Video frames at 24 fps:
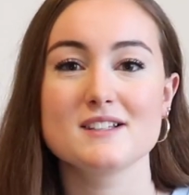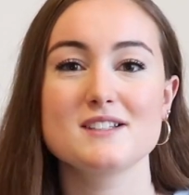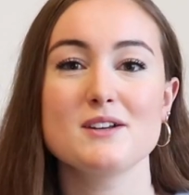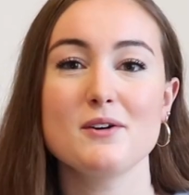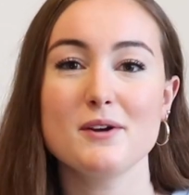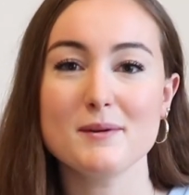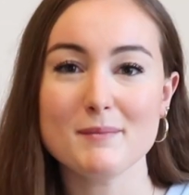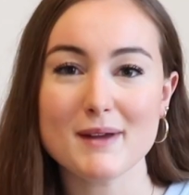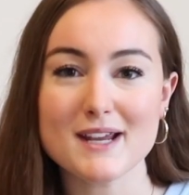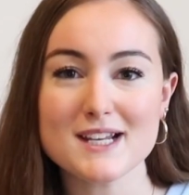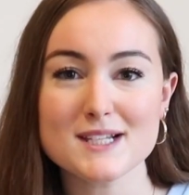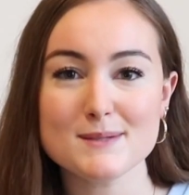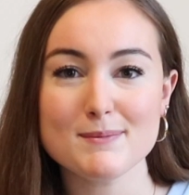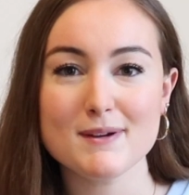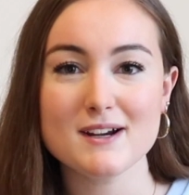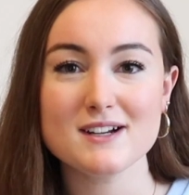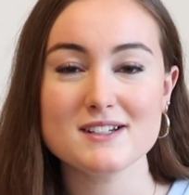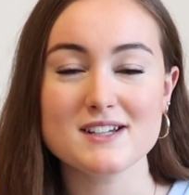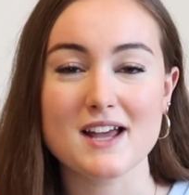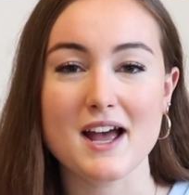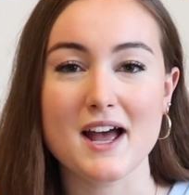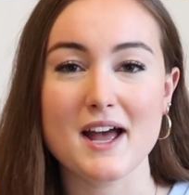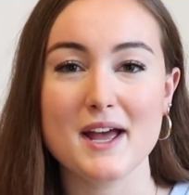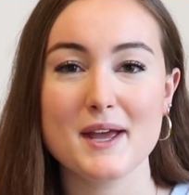So in my
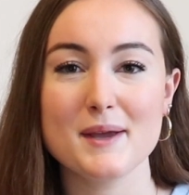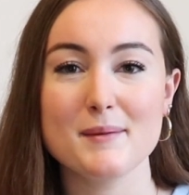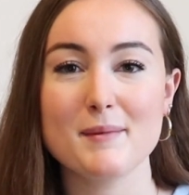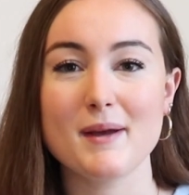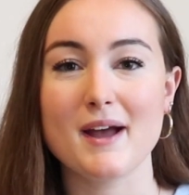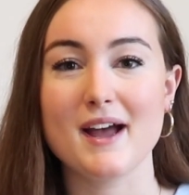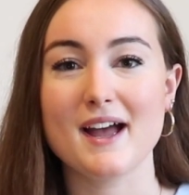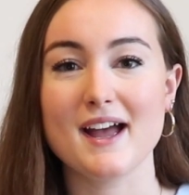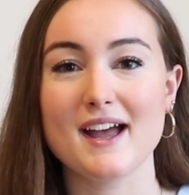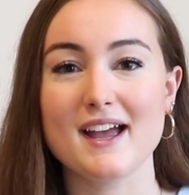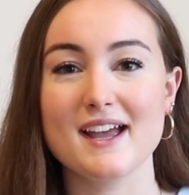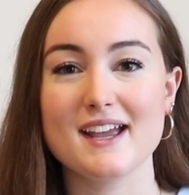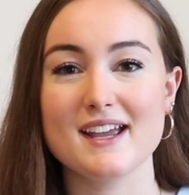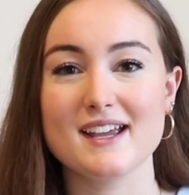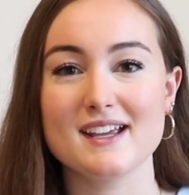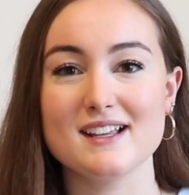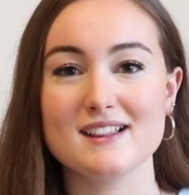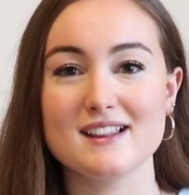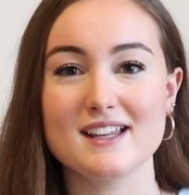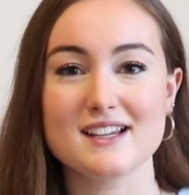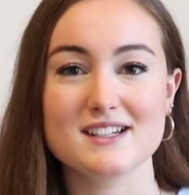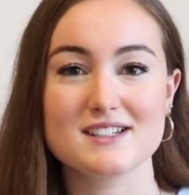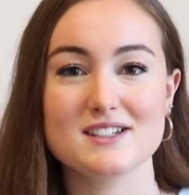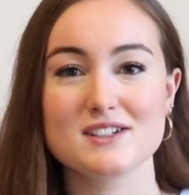spare time,
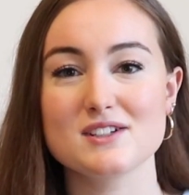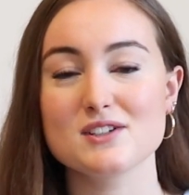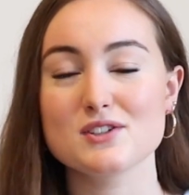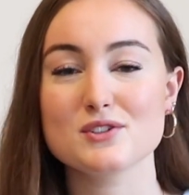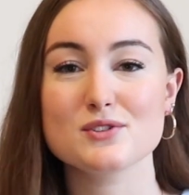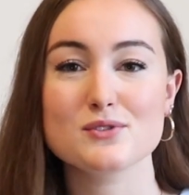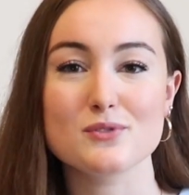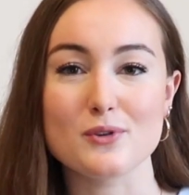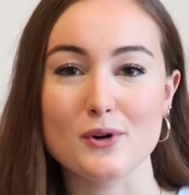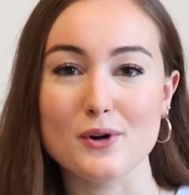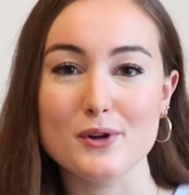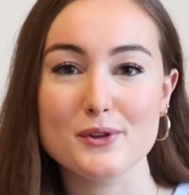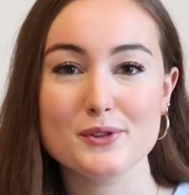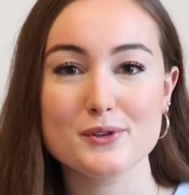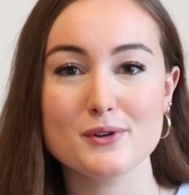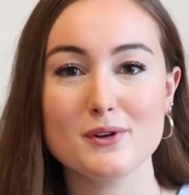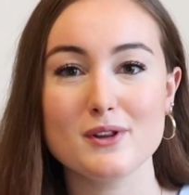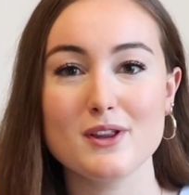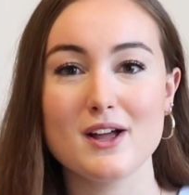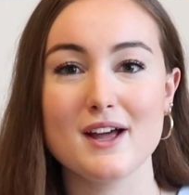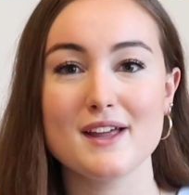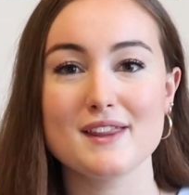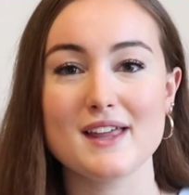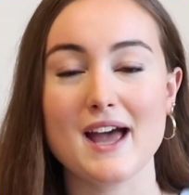I like to just scroll through
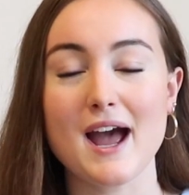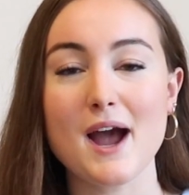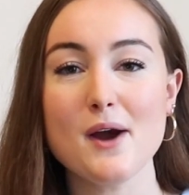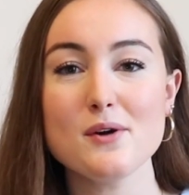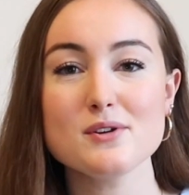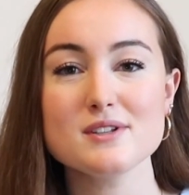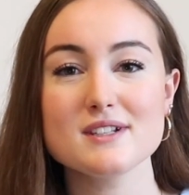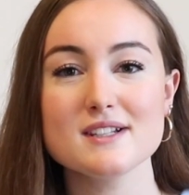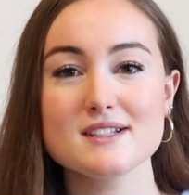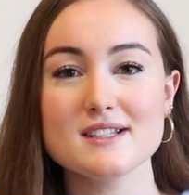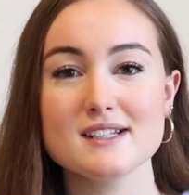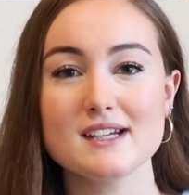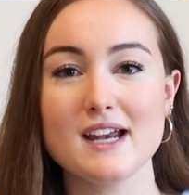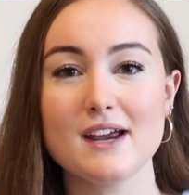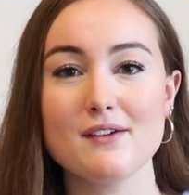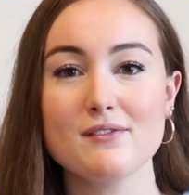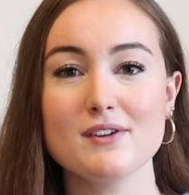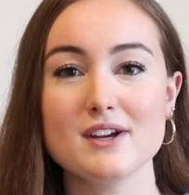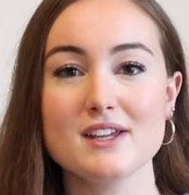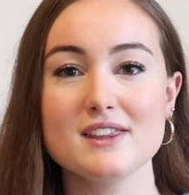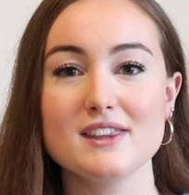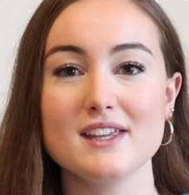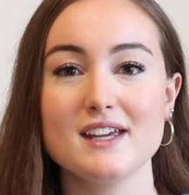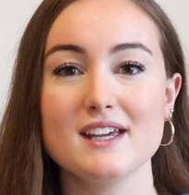a lot of the houses and
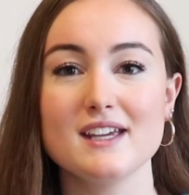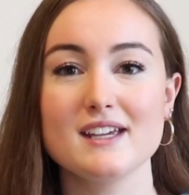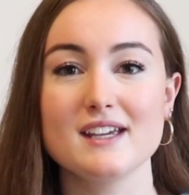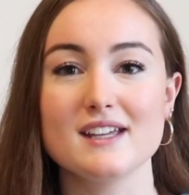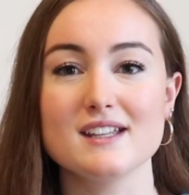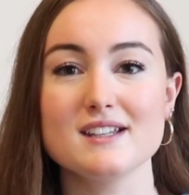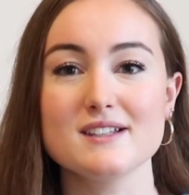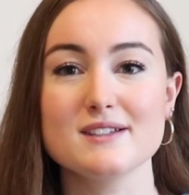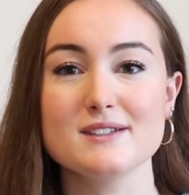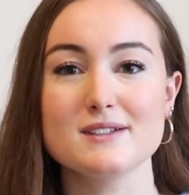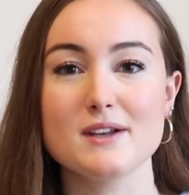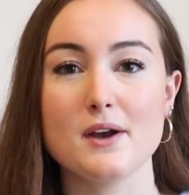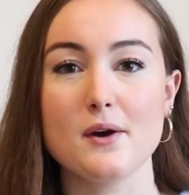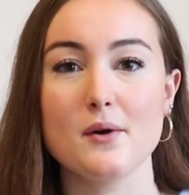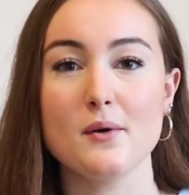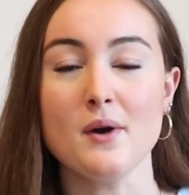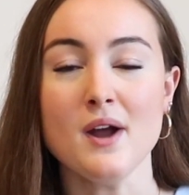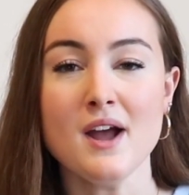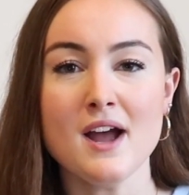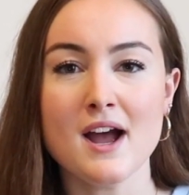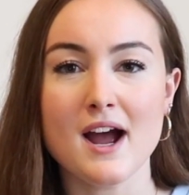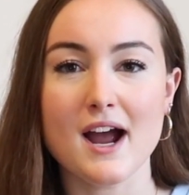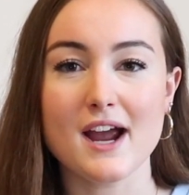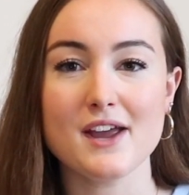everything, and so
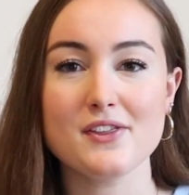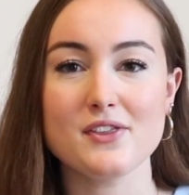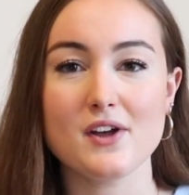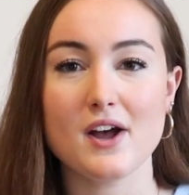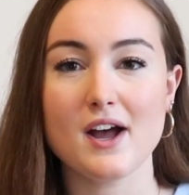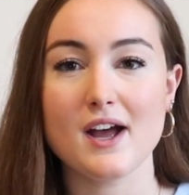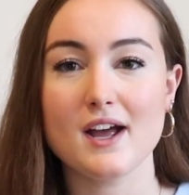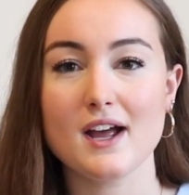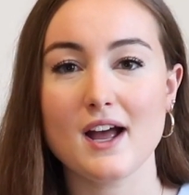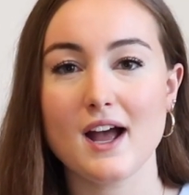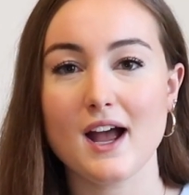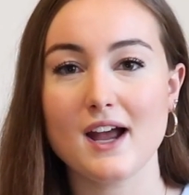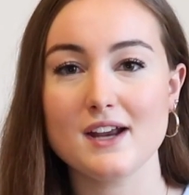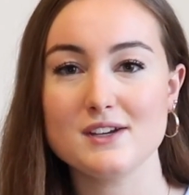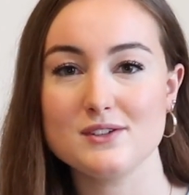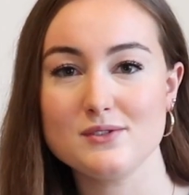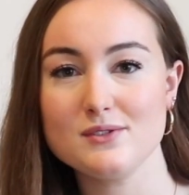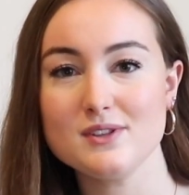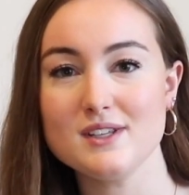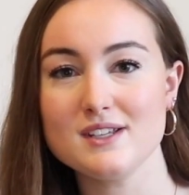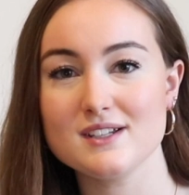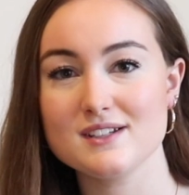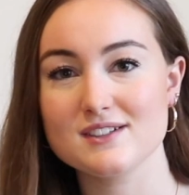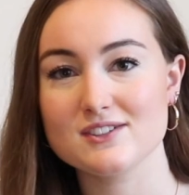I thought I'd
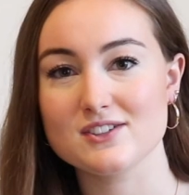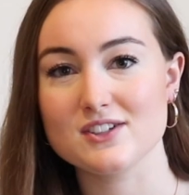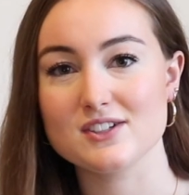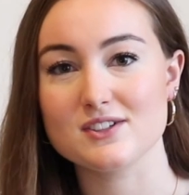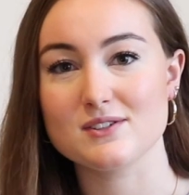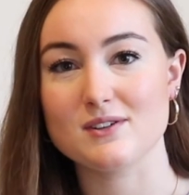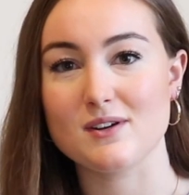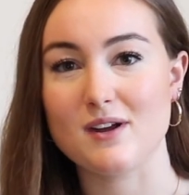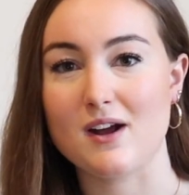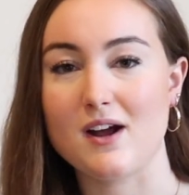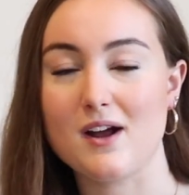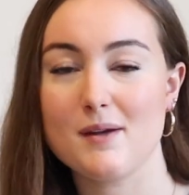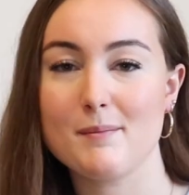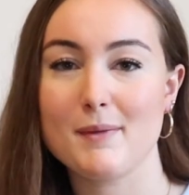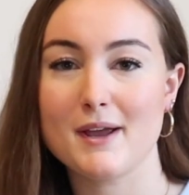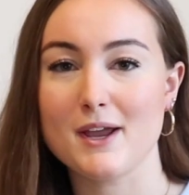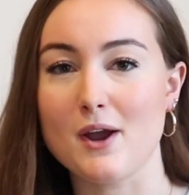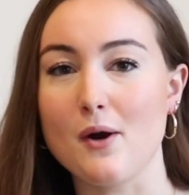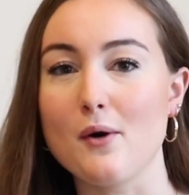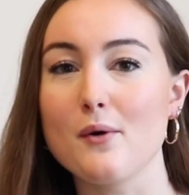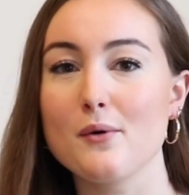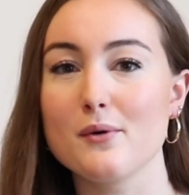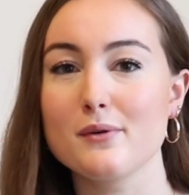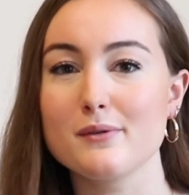do this just on
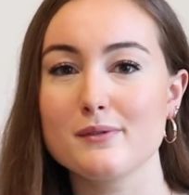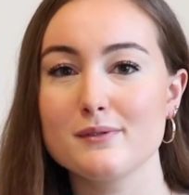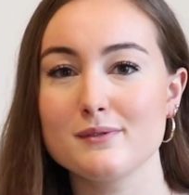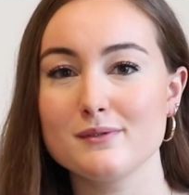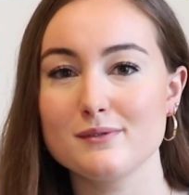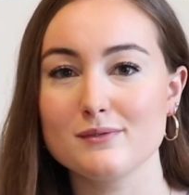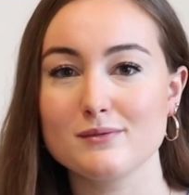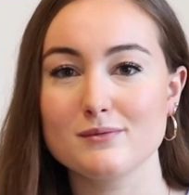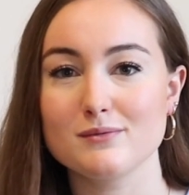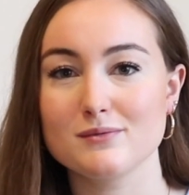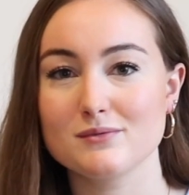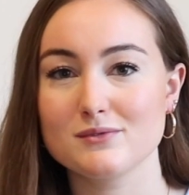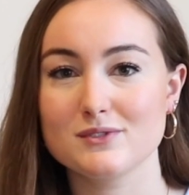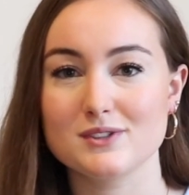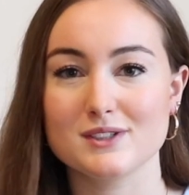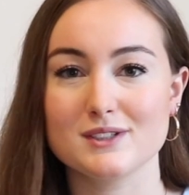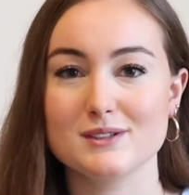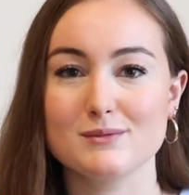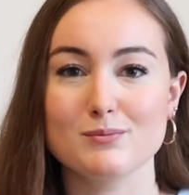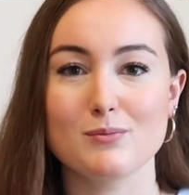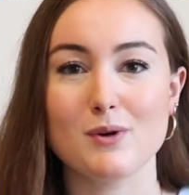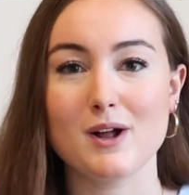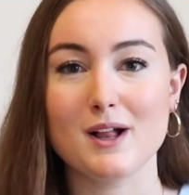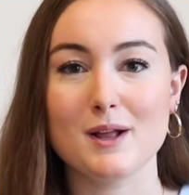my own,
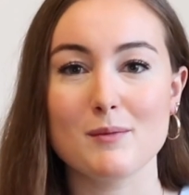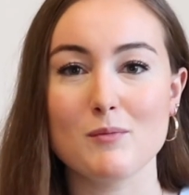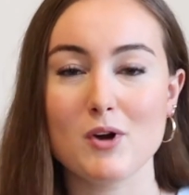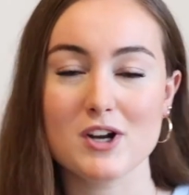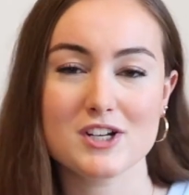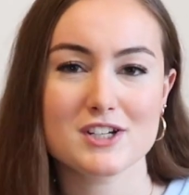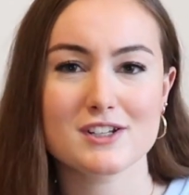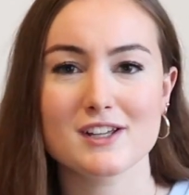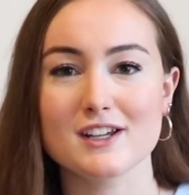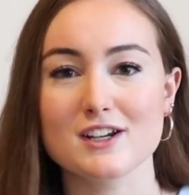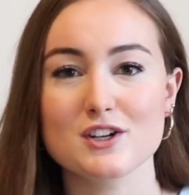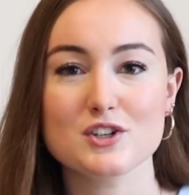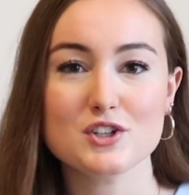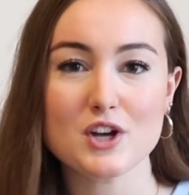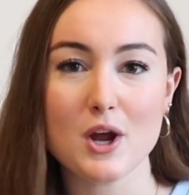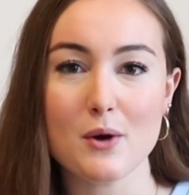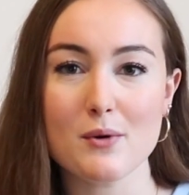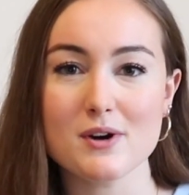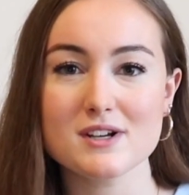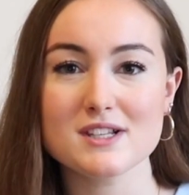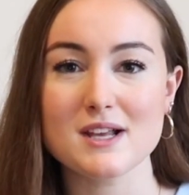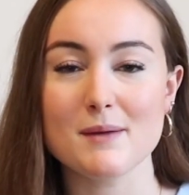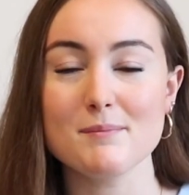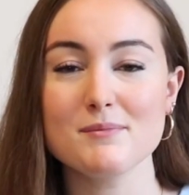just while I'm watching a
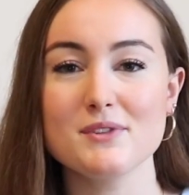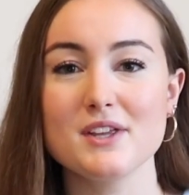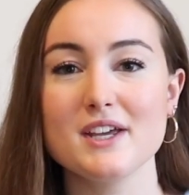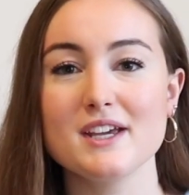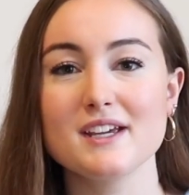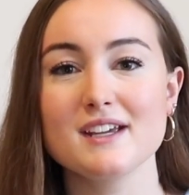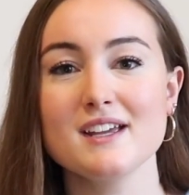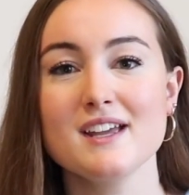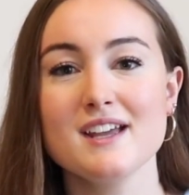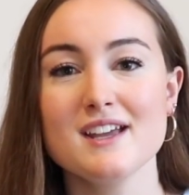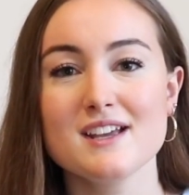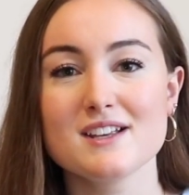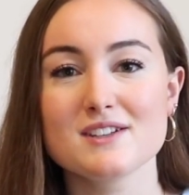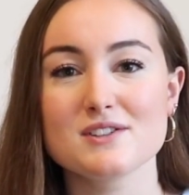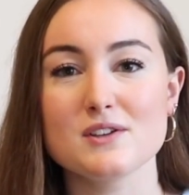show or something.